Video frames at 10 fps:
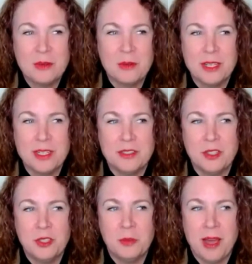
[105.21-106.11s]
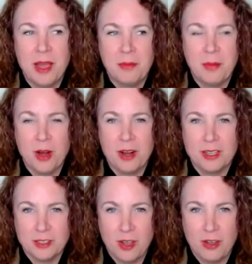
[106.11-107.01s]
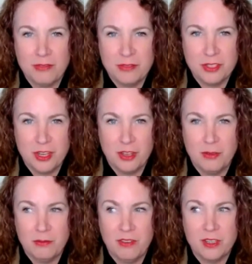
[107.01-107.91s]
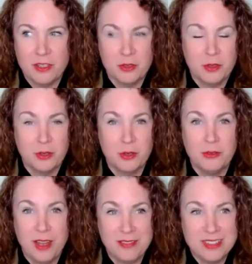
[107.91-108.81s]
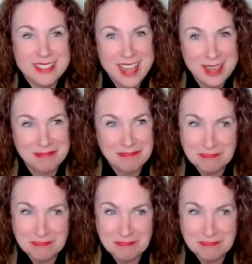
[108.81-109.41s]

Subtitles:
when you buy a product off the shelf at your local five and dime.